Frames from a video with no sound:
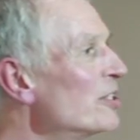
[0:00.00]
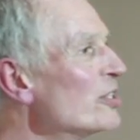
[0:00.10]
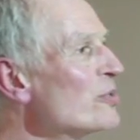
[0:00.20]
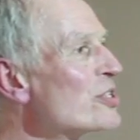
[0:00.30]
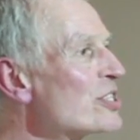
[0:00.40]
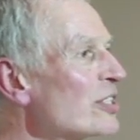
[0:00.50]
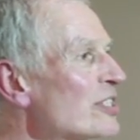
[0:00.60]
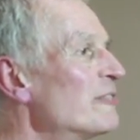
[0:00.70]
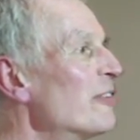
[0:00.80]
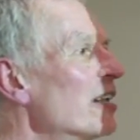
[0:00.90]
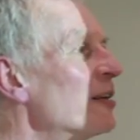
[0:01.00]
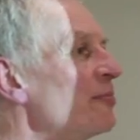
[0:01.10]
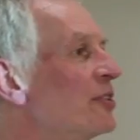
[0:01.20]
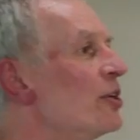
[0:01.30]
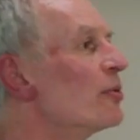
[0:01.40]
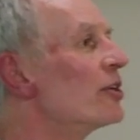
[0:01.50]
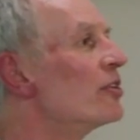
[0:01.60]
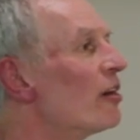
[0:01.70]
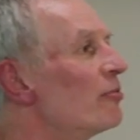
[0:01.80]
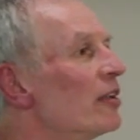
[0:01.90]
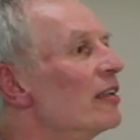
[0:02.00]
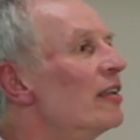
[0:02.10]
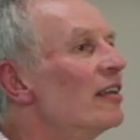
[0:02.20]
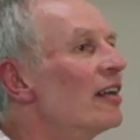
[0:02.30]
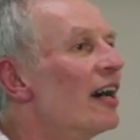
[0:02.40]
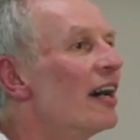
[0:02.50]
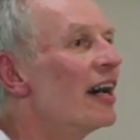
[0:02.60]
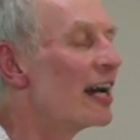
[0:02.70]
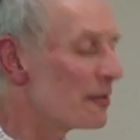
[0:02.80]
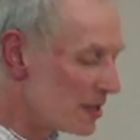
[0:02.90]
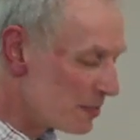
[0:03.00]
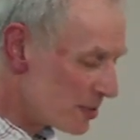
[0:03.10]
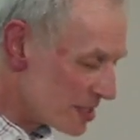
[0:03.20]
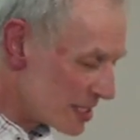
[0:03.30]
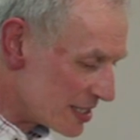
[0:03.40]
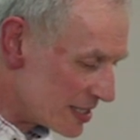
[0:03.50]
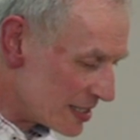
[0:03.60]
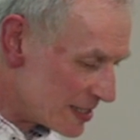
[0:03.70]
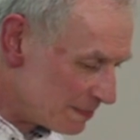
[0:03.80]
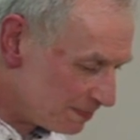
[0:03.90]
used to develop new and novel IB processes.